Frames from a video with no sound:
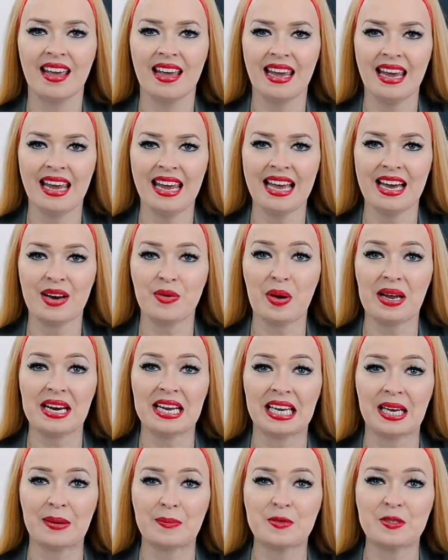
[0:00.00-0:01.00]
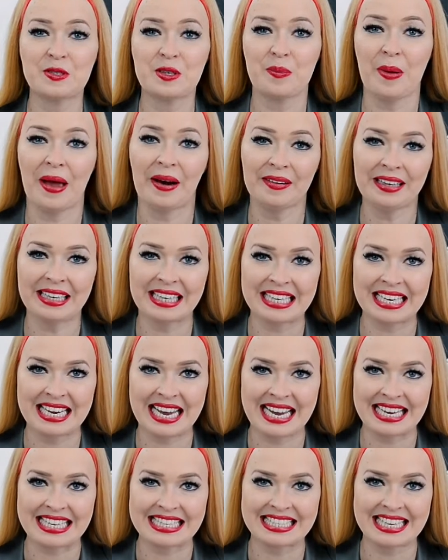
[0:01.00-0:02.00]
And when it comes to American
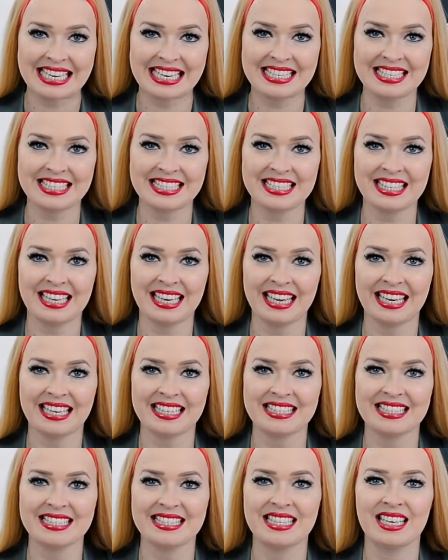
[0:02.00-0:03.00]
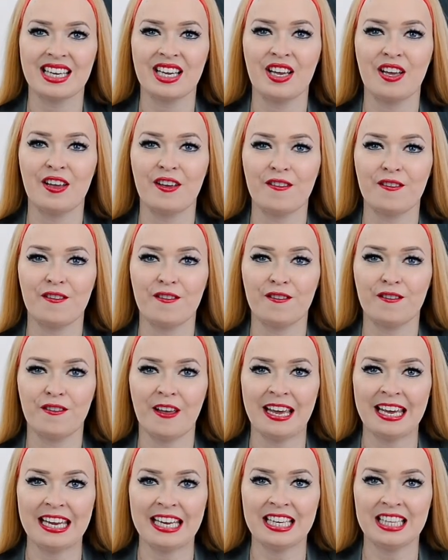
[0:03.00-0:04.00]
accents, it's
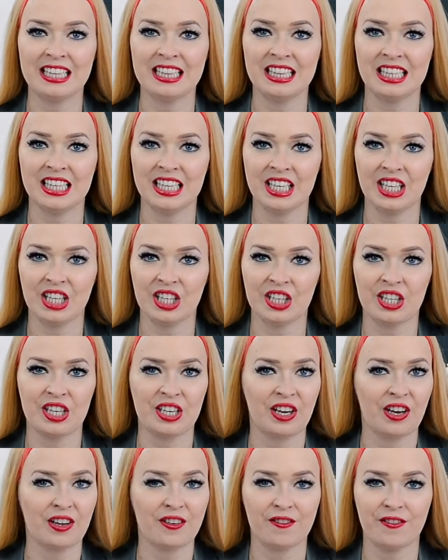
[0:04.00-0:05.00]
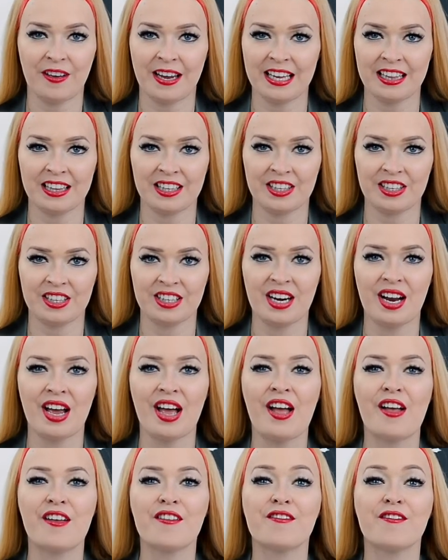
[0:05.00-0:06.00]
failure, not failure.
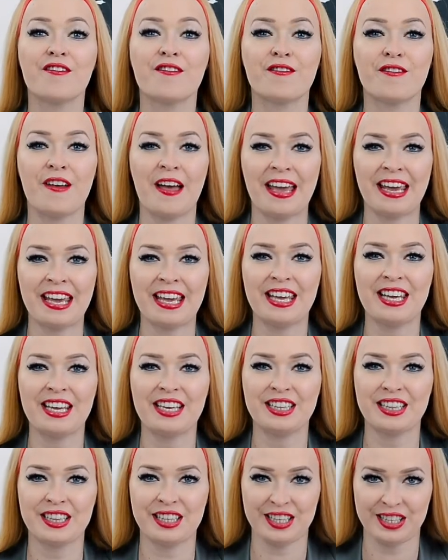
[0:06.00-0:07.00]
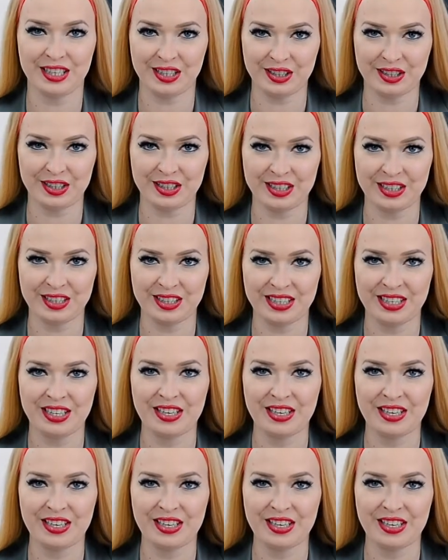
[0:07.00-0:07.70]
Failure,